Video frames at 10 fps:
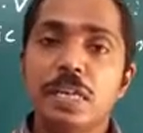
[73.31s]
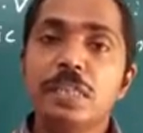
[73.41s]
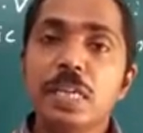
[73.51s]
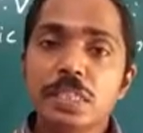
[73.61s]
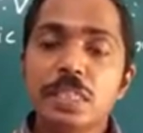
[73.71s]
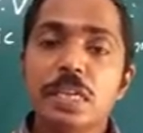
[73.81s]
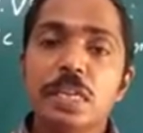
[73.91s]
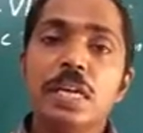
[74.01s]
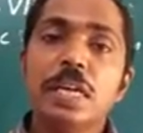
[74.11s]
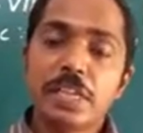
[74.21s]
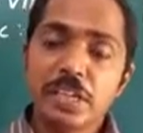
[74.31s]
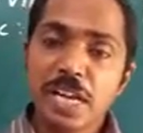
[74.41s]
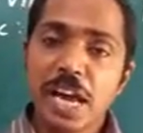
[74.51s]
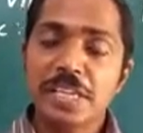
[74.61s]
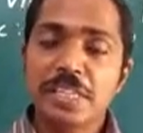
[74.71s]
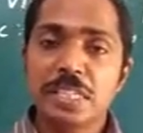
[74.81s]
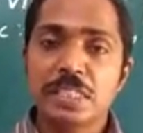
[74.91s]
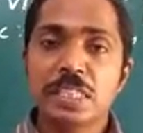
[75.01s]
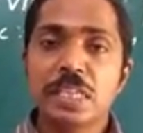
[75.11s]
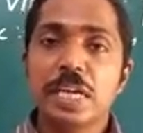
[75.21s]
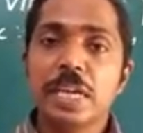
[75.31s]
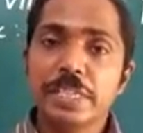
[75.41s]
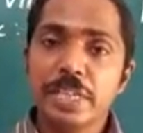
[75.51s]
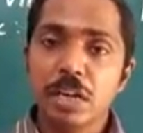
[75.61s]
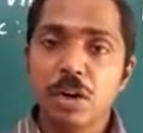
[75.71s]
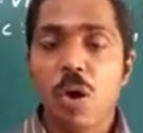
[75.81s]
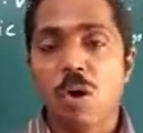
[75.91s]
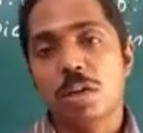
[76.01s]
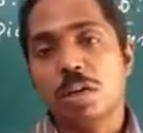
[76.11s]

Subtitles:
These irregularities interlock,